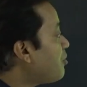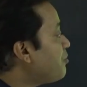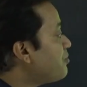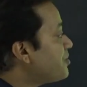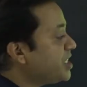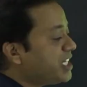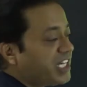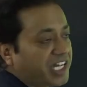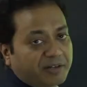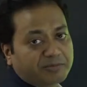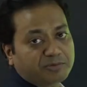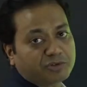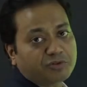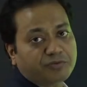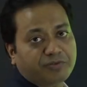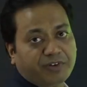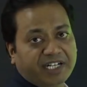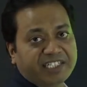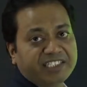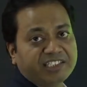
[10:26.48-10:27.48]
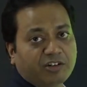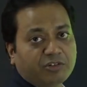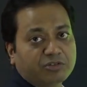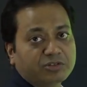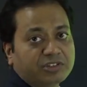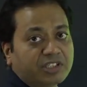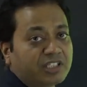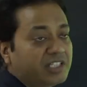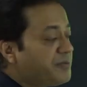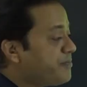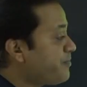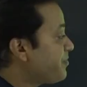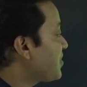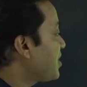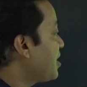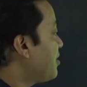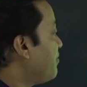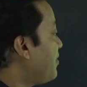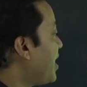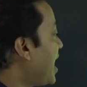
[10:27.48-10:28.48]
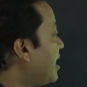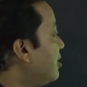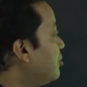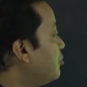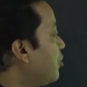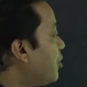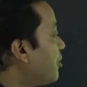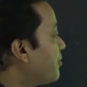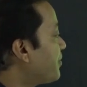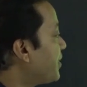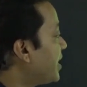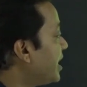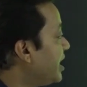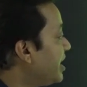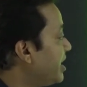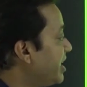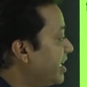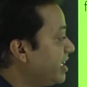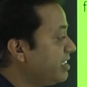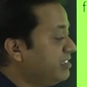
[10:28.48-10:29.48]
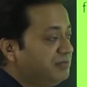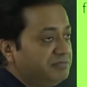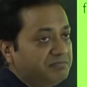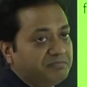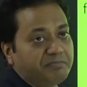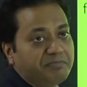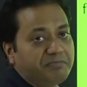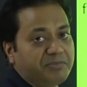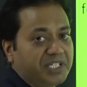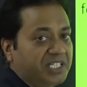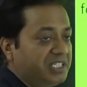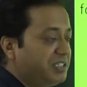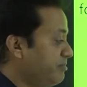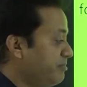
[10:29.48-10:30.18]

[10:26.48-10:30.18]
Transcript: we have to find out the value of a and b